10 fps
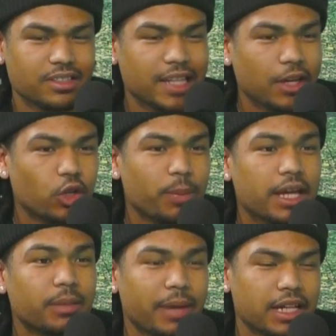Tate
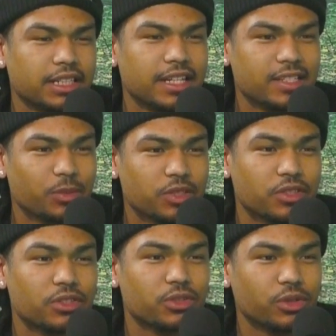Cobain and Band Izzy was
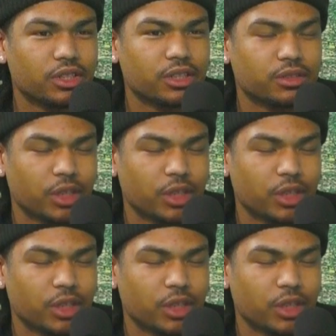in the studio.